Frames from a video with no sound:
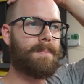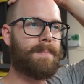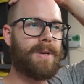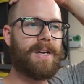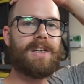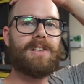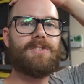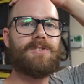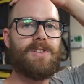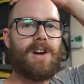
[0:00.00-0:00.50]

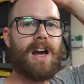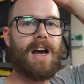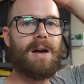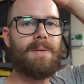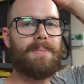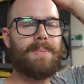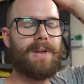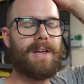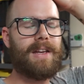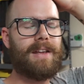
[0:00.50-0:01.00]
big
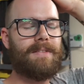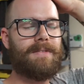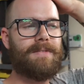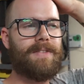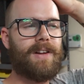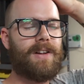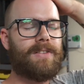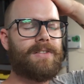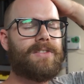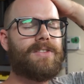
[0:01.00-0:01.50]
drop and it
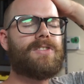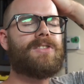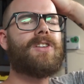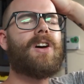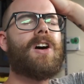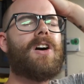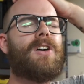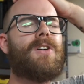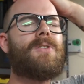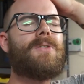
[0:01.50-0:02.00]
felt
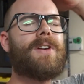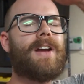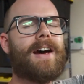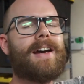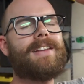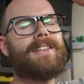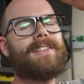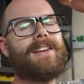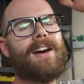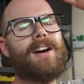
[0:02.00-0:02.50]
so
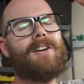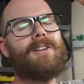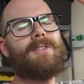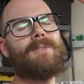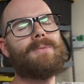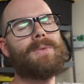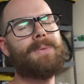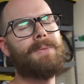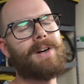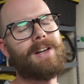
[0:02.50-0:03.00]
nice
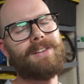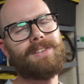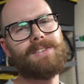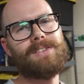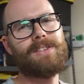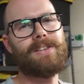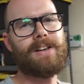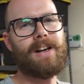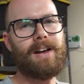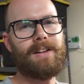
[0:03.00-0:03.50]
out. We went and
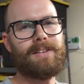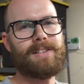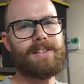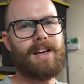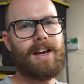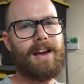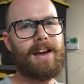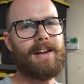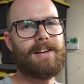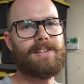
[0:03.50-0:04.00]
stood
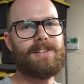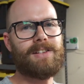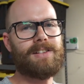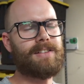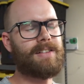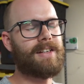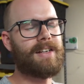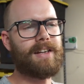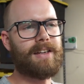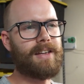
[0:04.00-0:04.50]
outside
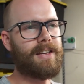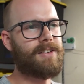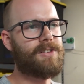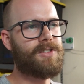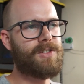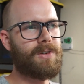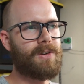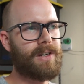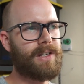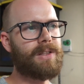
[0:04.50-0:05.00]
just like
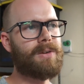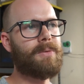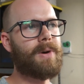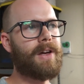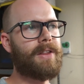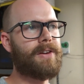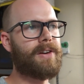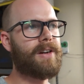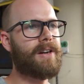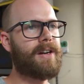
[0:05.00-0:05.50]
enjoying the
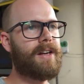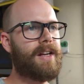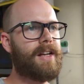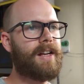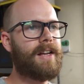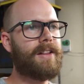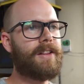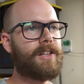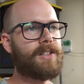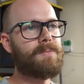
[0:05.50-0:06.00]
weather.
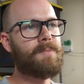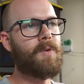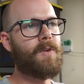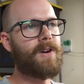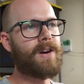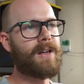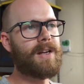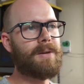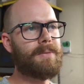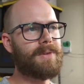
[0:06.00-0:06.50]
This
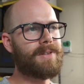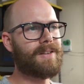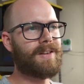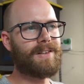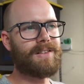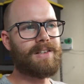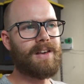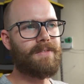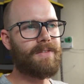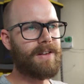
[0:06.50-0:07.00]
morning it was
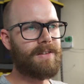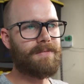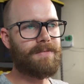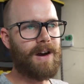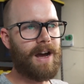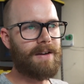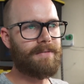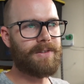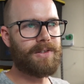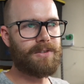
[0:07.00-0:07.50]
like
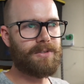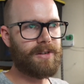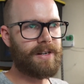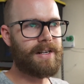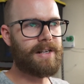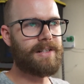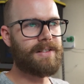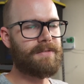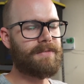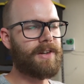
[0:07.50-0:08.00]
75
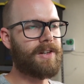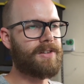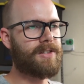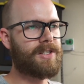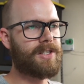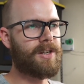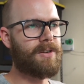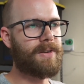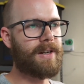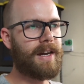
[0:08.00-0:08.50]
degrees. It felt
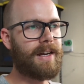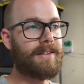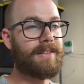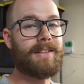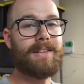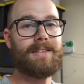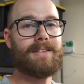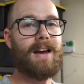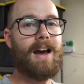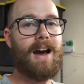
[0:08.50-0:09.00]
so nice
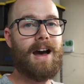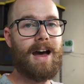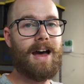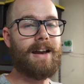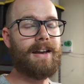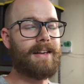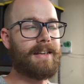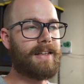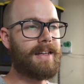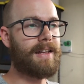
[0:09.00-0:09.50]
and it's
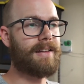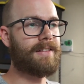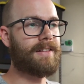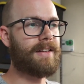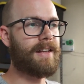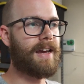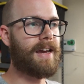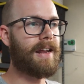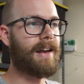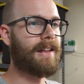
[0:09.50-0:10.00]
hot again
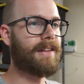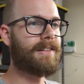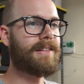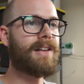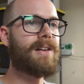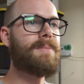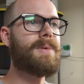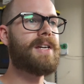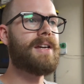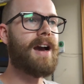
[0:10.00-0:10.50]
today and it's
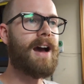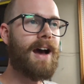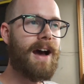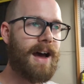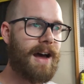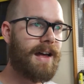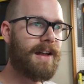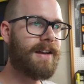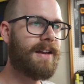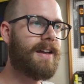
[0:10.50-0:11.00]
gonna be
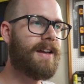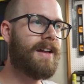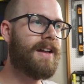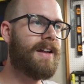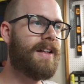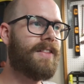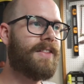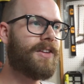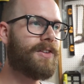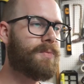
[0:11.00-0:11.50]
hot
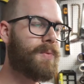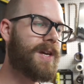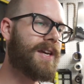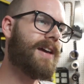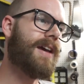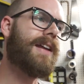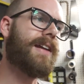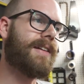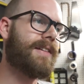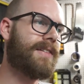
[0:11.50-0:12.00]
this
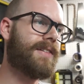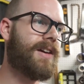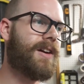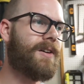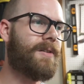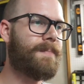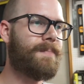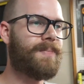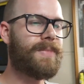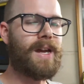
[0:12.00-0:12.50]
weekend.
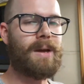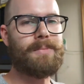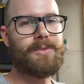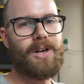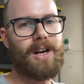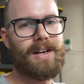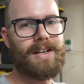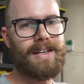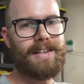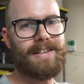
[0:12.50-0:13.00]
So I'm
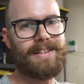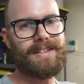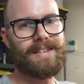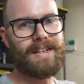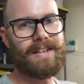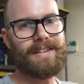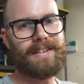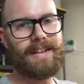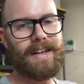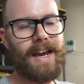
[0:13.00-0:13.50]
trying to get this
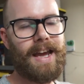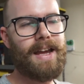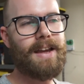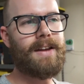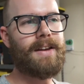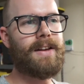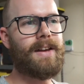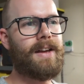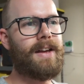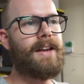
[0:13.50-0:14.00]
done today.